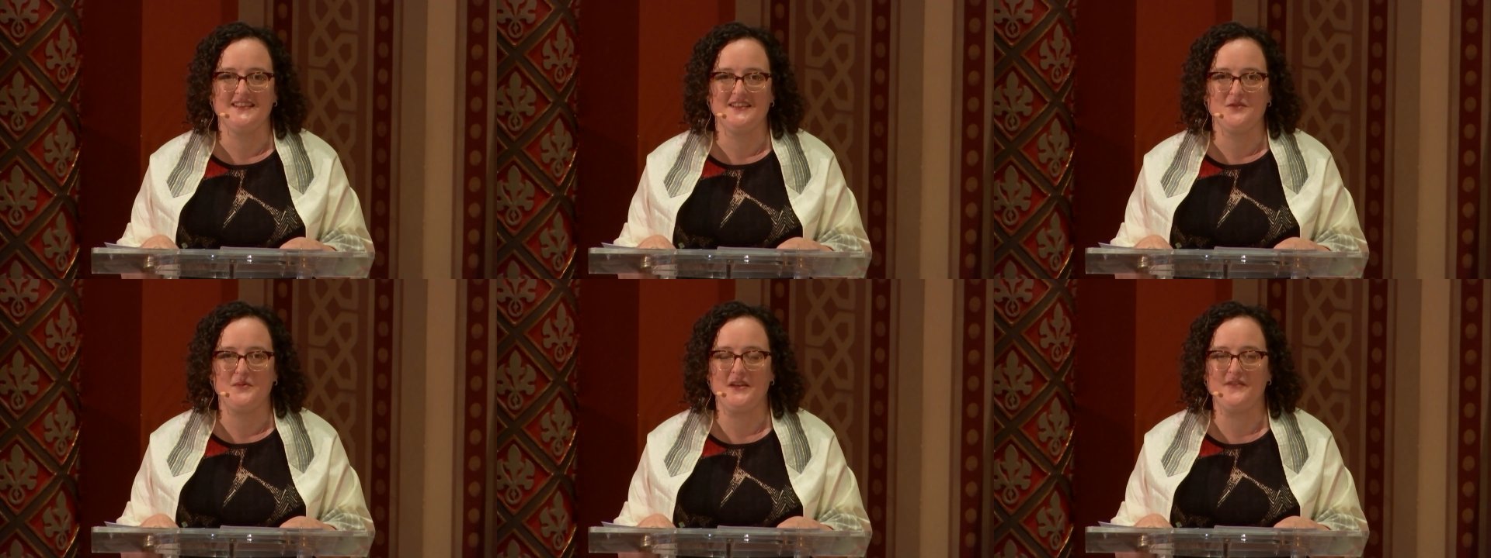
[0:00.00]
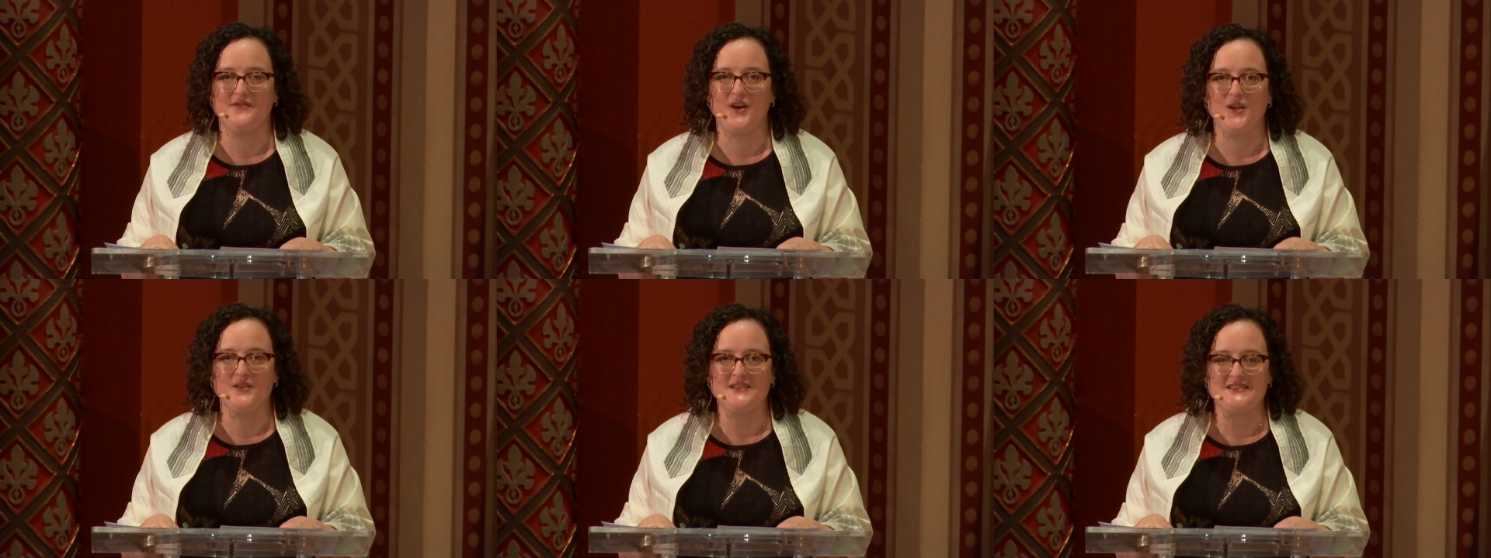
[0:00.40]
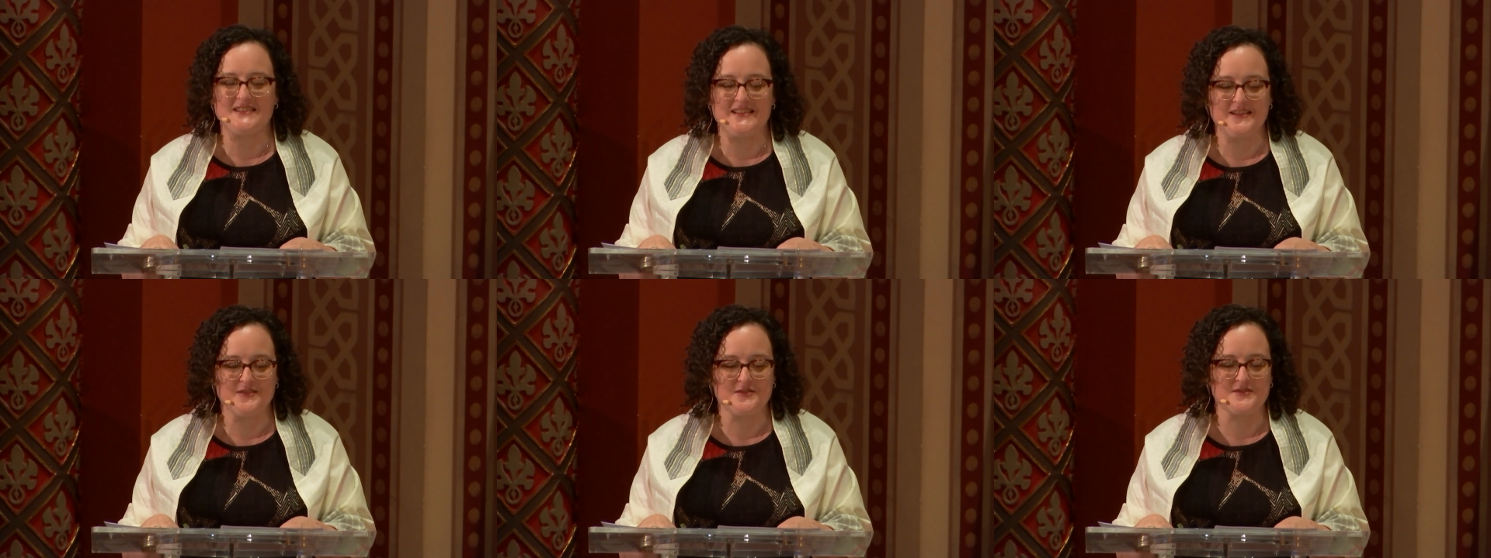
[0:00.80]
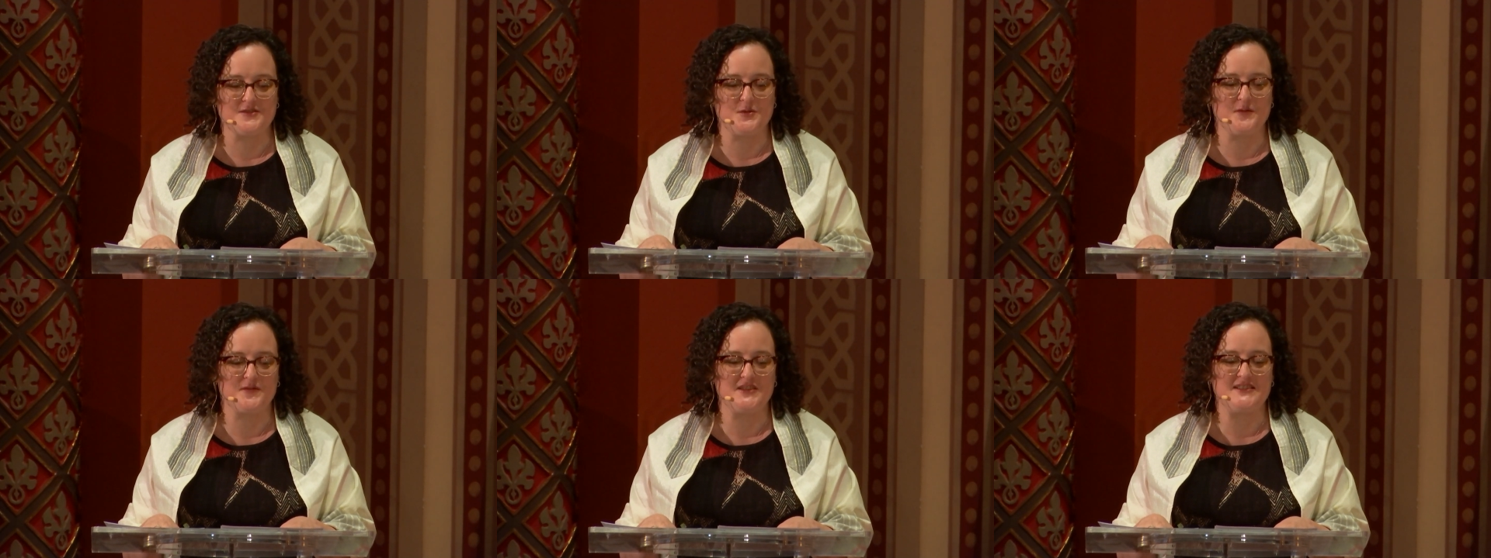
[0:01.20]
We have volunteers
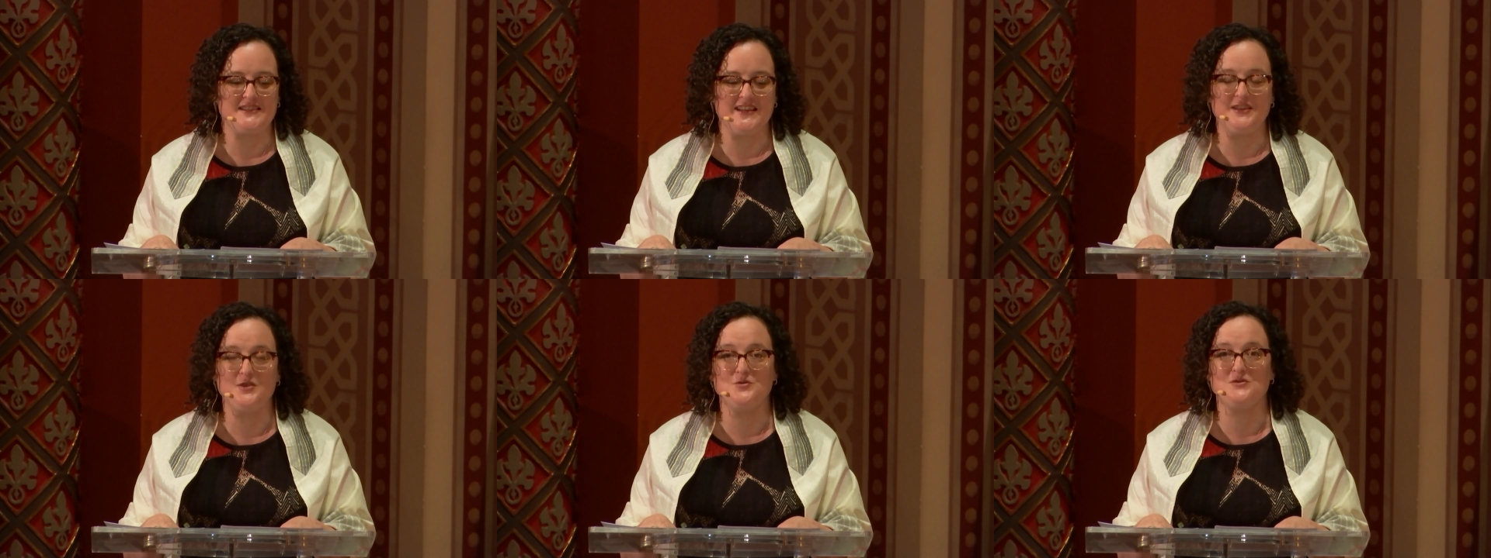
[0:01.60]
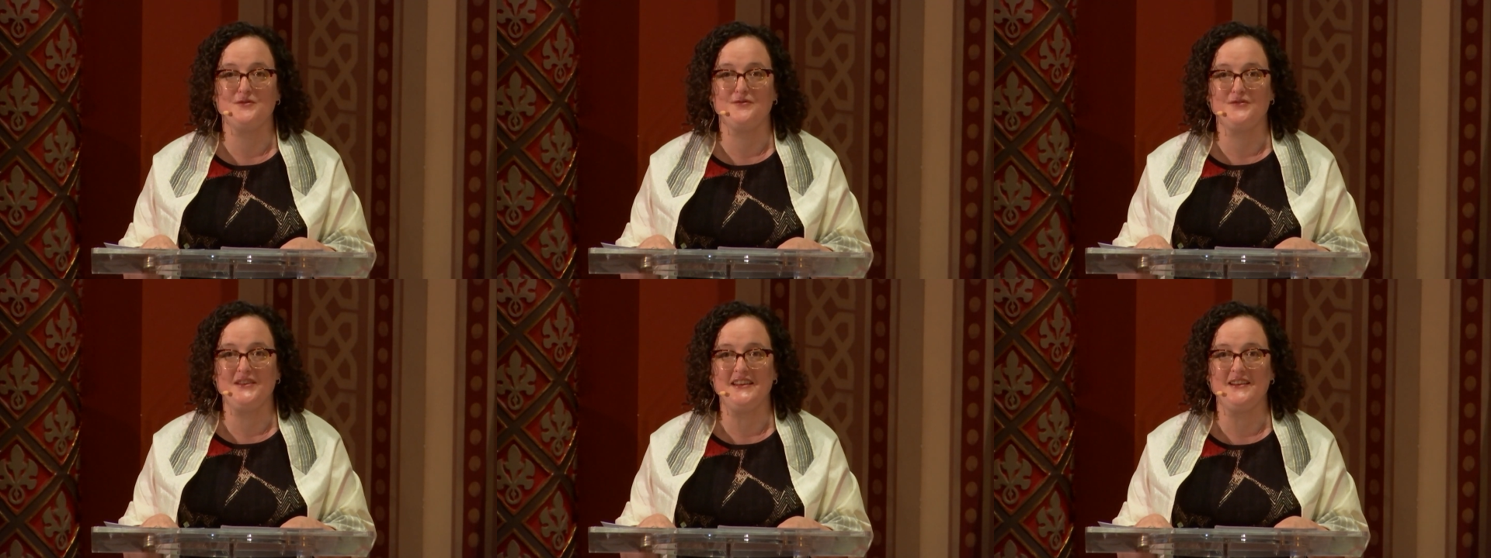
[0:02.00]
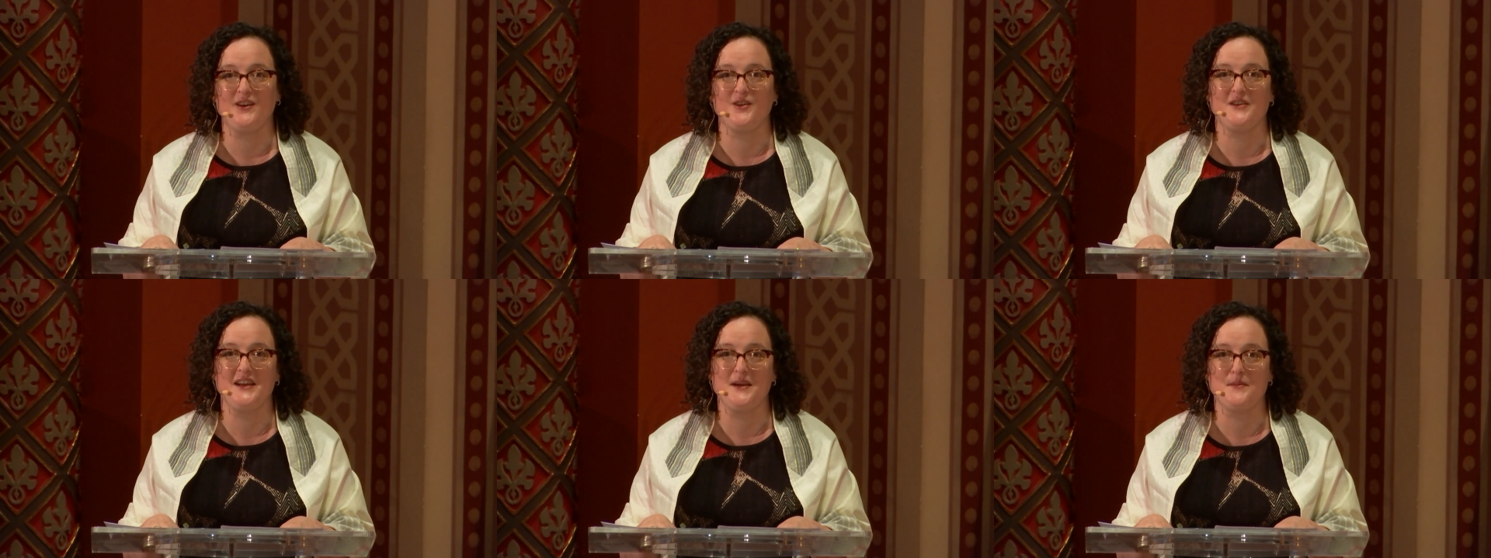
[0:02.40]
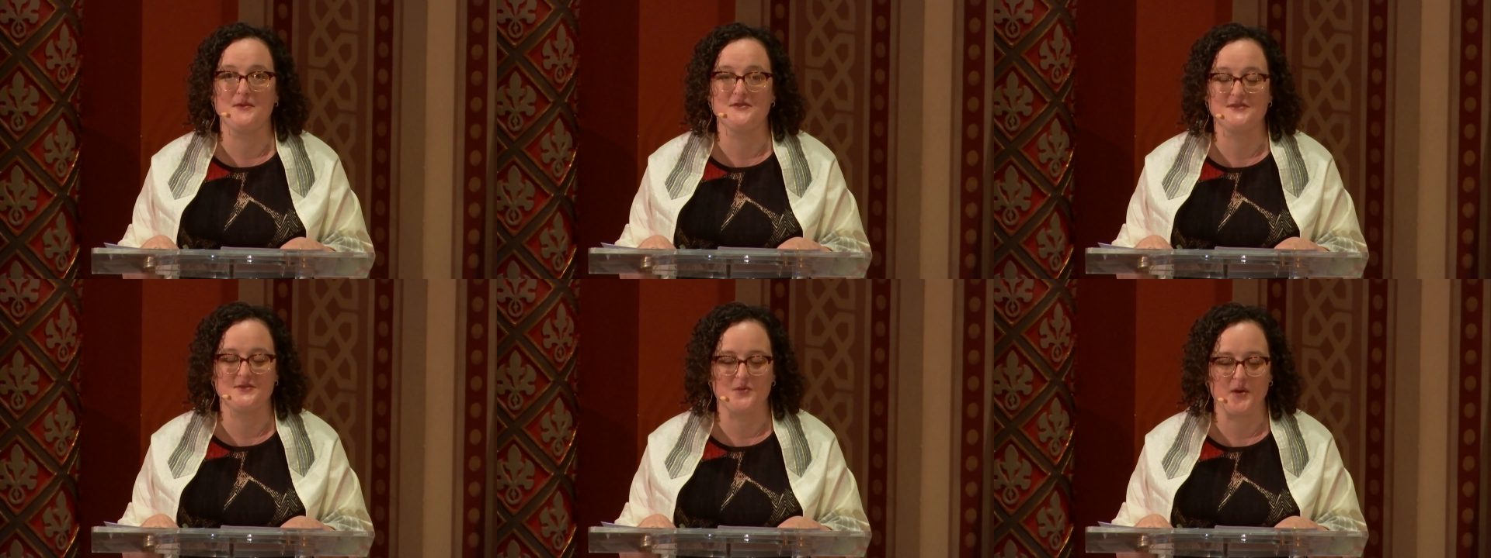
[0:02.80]
who have continued to feed our
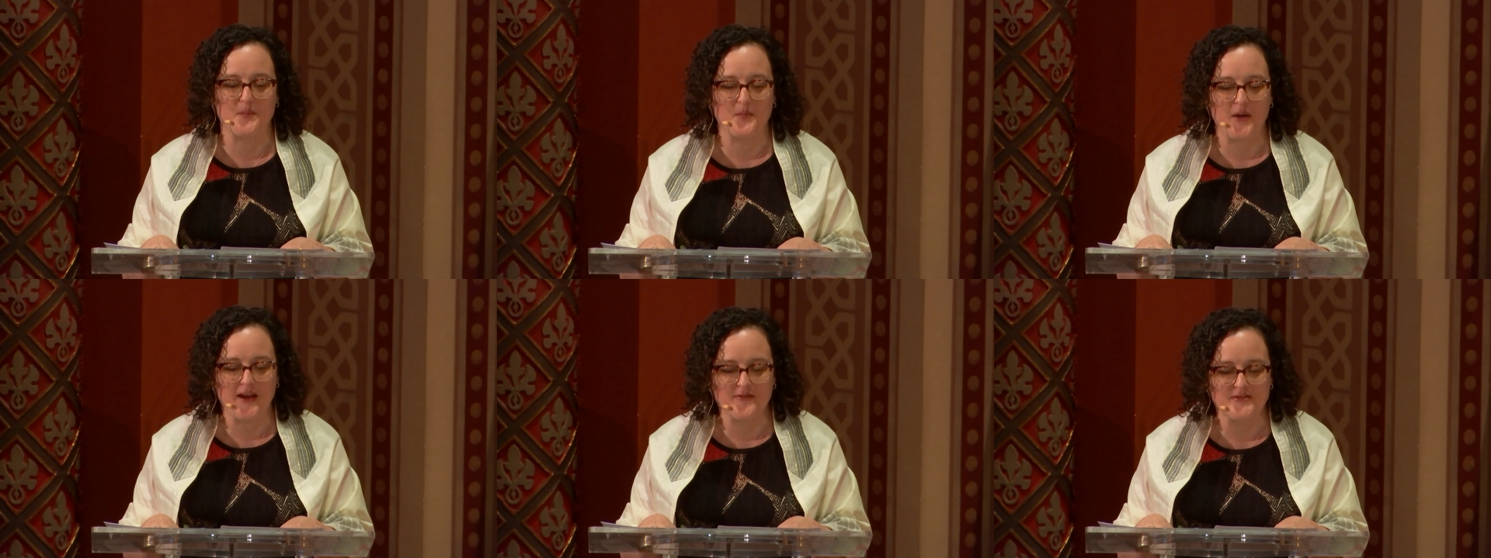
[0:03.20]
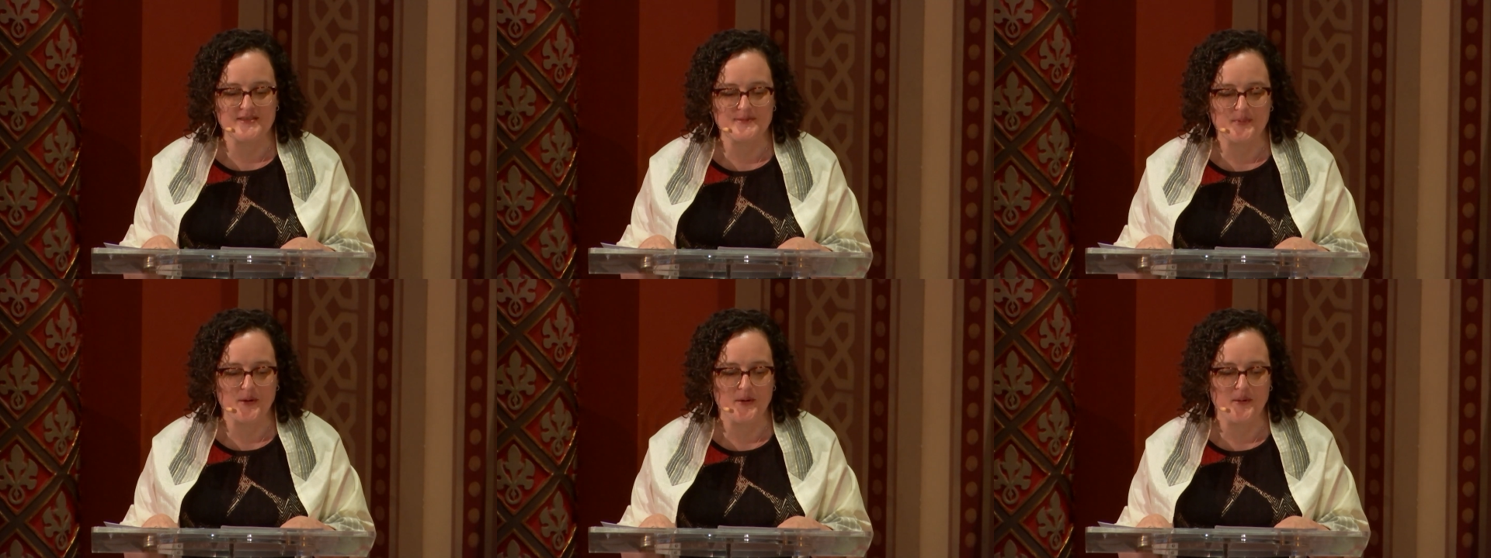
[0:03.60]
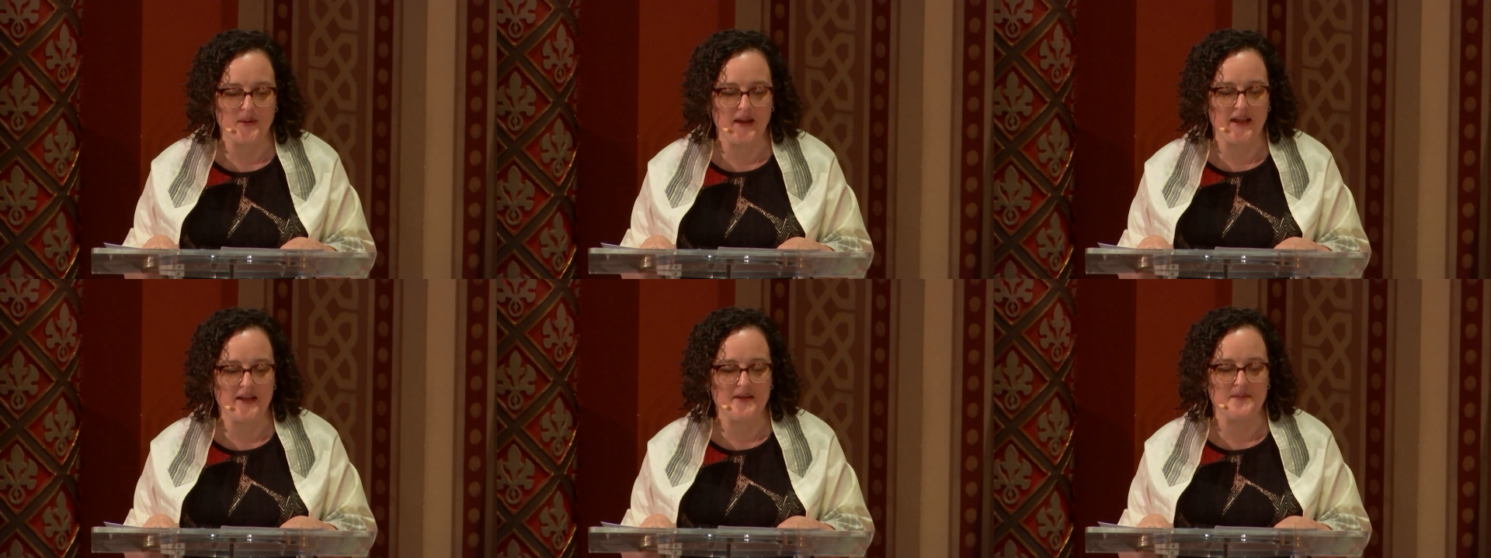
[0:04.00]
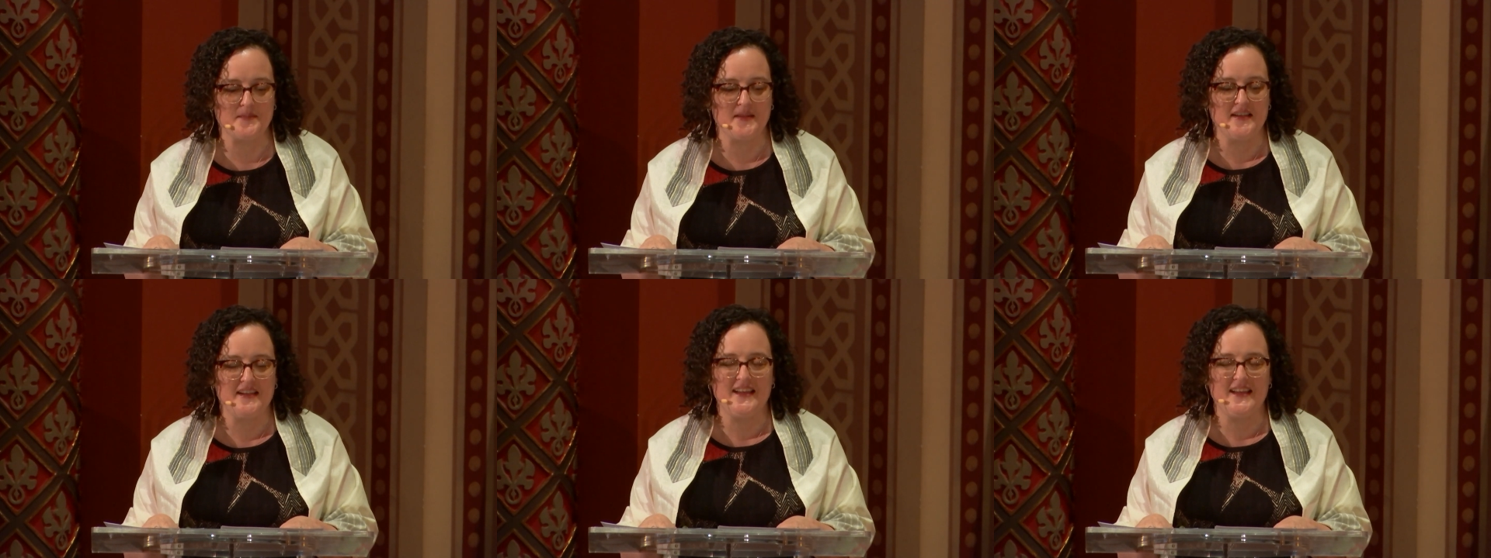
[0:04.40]
neighbors through our breakfast program,